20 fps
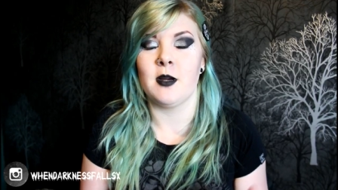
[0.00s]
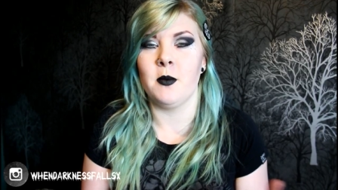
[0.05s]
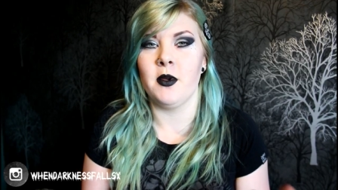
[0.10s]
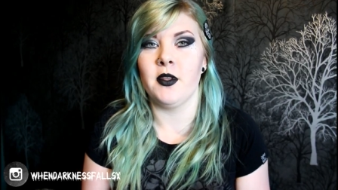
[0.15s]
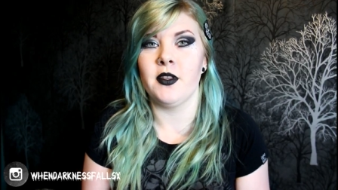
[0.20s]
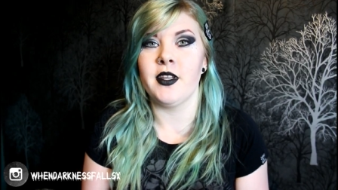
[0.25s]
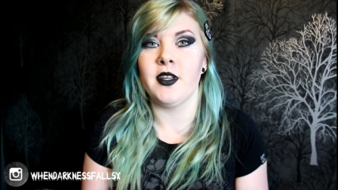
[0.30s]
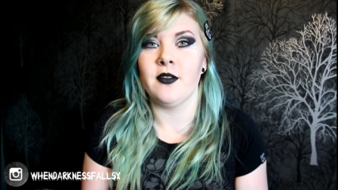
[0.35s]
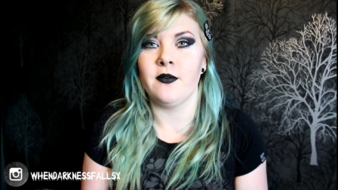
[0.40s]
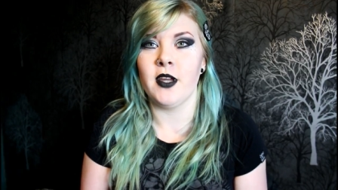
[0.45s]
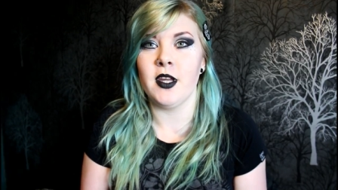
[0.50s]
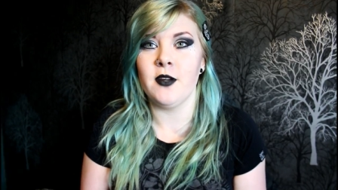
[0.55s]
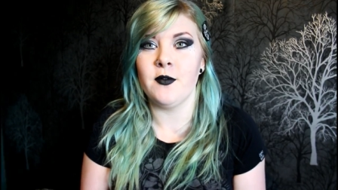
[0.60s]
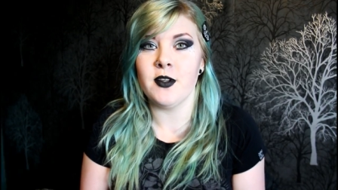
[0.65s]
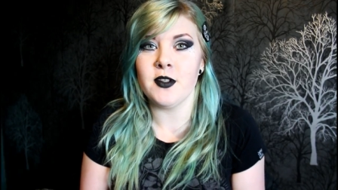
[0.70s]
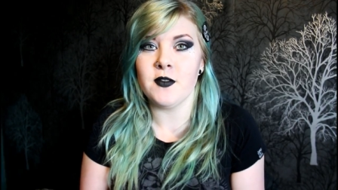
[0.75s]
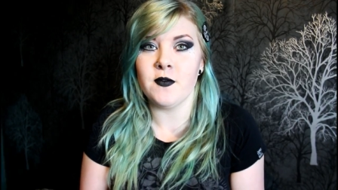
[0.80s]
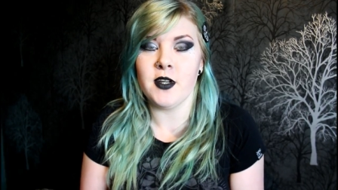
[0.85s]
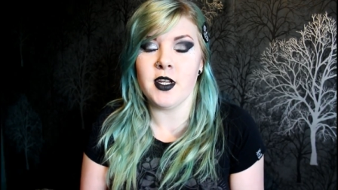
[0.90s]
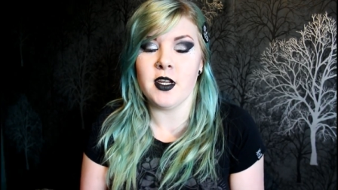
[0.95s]
a monthly
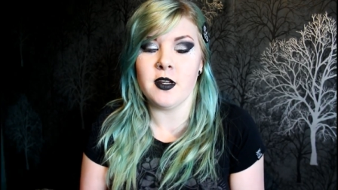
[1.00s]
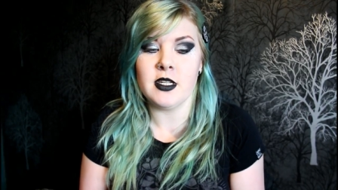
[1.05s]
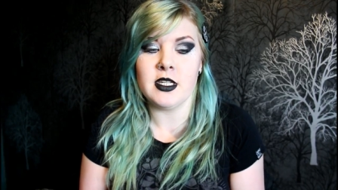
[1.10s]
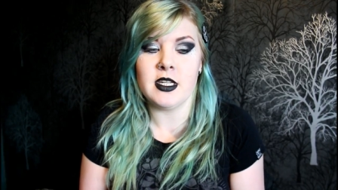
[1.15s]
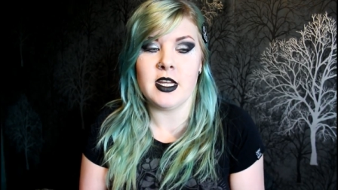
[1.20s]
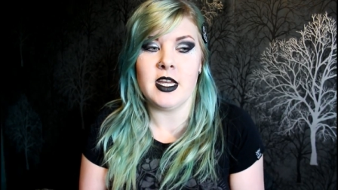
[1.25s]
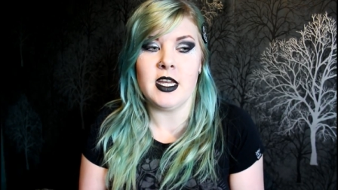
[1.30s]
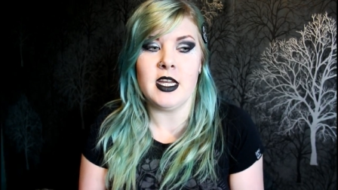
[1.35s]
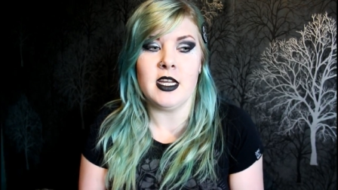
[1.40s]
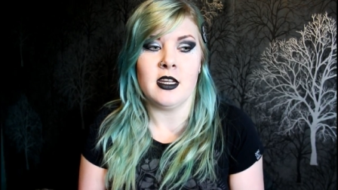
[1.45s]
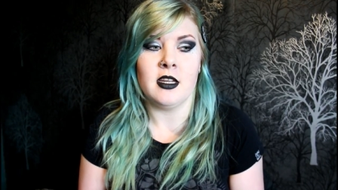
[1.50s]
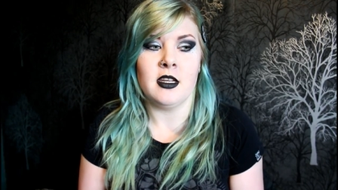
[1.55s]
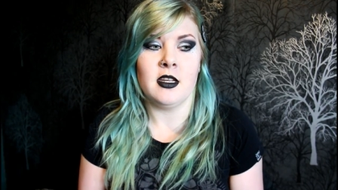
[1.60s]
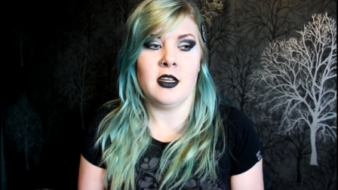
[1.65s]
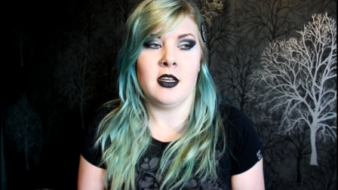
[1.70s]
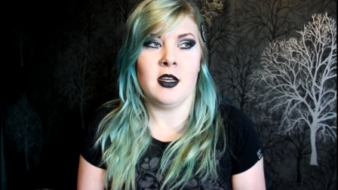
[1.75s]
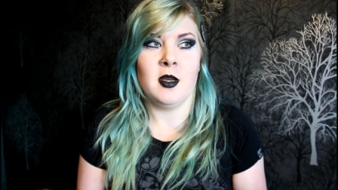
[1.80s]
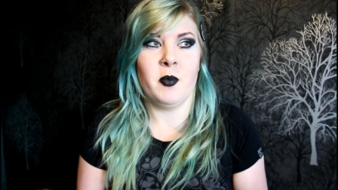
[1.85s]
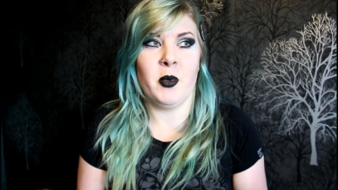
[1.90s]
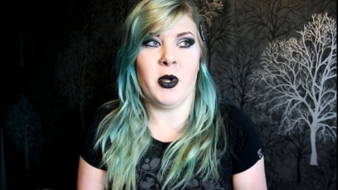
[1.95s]
favourites video today,
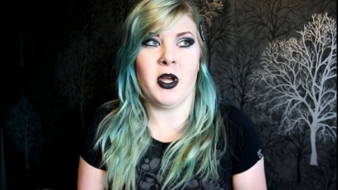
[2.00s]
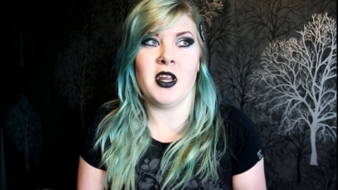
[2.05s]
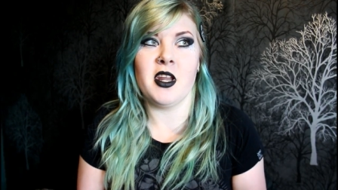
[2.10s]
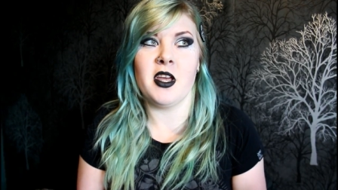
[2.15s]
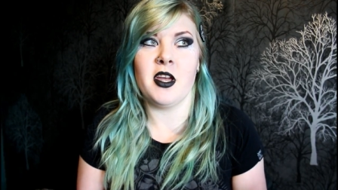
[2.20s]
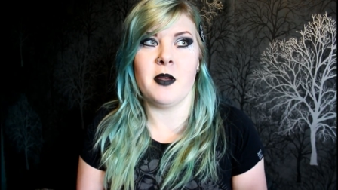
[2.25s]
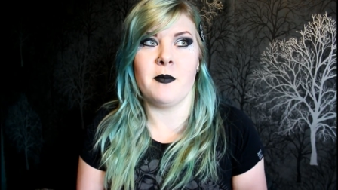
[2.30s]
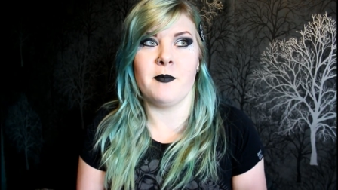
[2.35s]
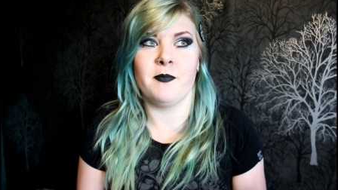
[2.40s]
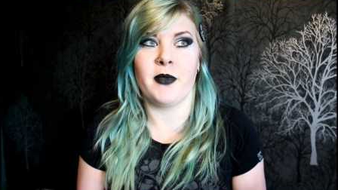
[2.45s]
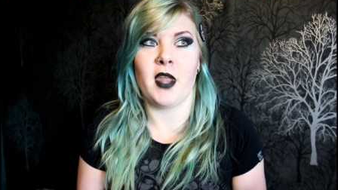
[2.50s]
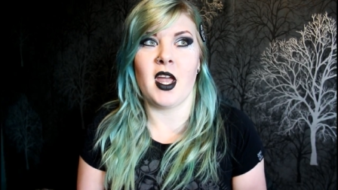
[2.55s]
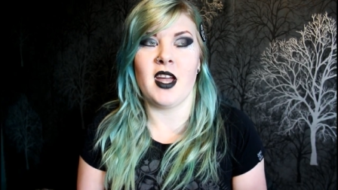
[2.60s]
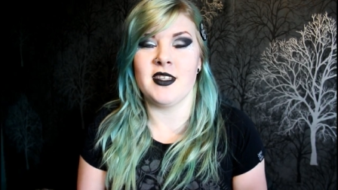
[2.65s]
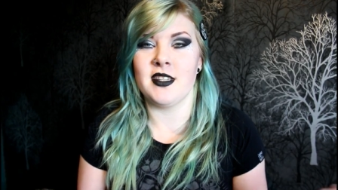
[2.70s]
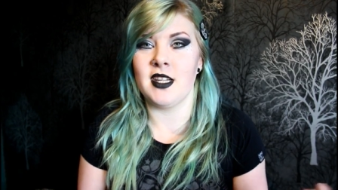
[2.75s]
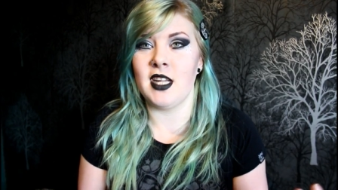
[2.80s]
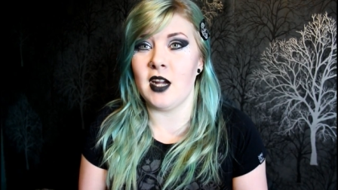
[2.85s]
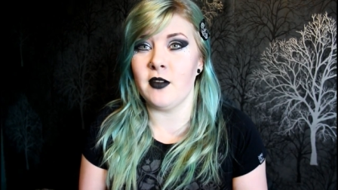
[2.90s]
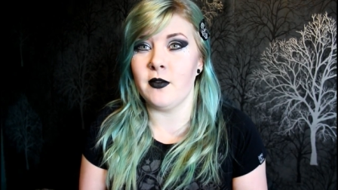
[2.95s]
but
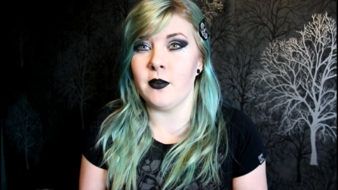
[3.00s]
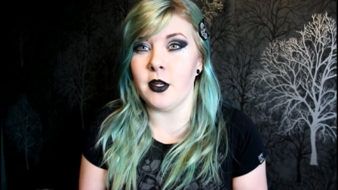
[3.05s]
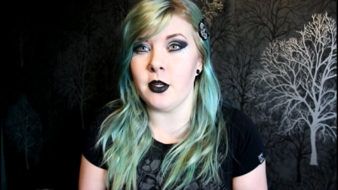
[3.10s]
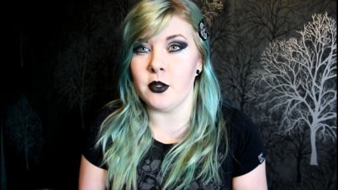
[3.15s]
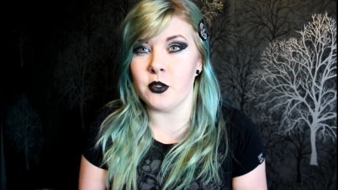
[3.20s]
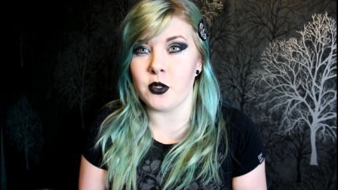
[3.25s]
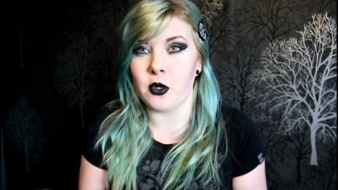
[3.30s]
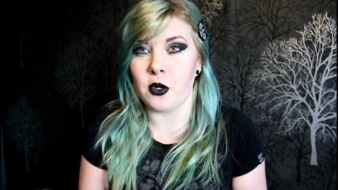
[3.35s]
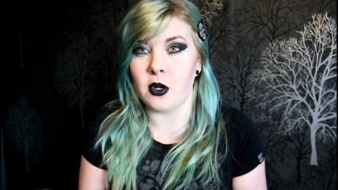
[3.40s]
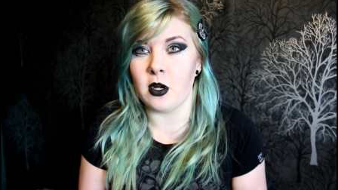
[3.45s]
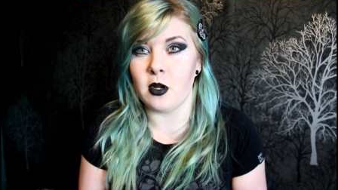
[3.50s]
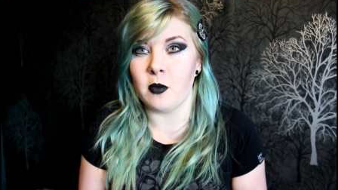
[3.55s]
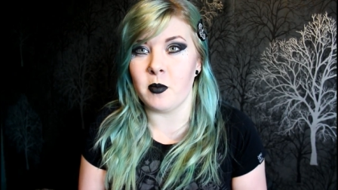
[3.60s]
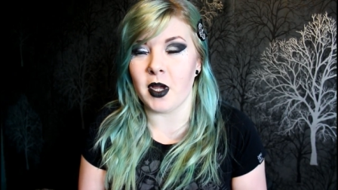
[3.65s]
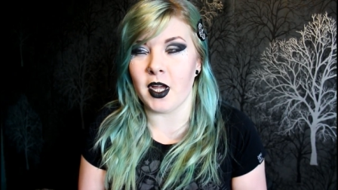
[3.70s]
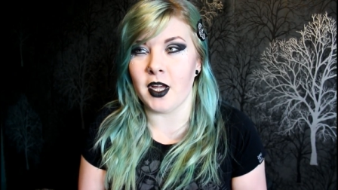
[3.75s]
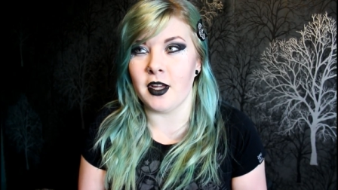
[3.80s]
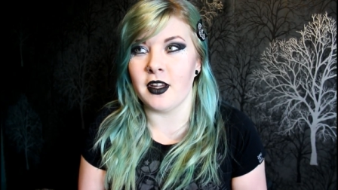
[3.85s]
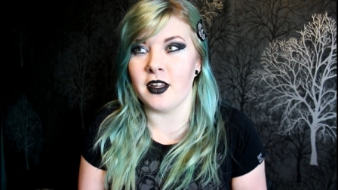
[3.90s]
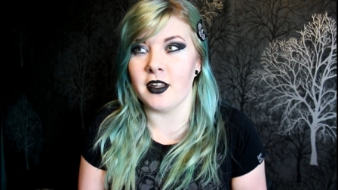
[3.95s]
as I have a new
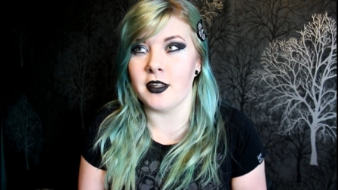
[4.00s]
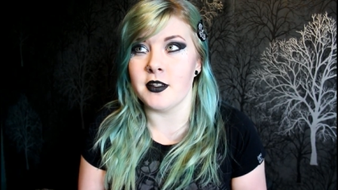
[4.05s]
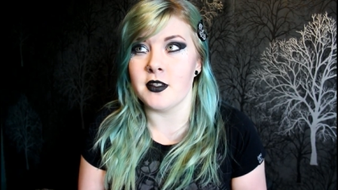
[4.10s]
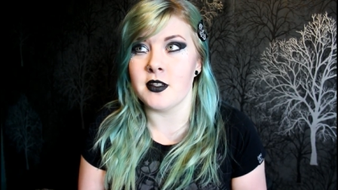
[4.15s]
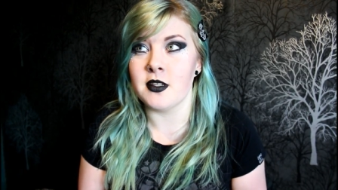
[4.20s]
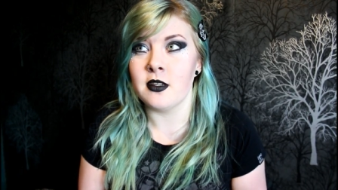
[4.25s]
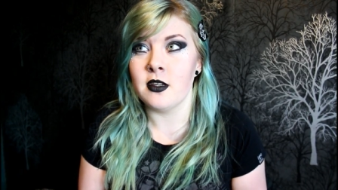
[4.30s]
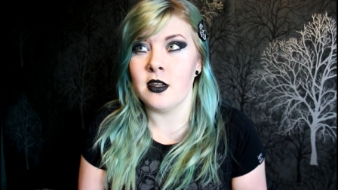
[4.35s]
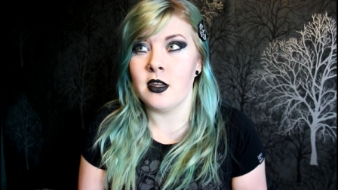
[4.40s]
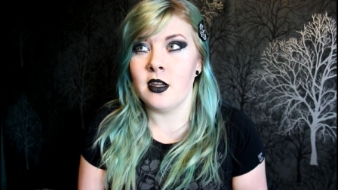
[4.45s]
job and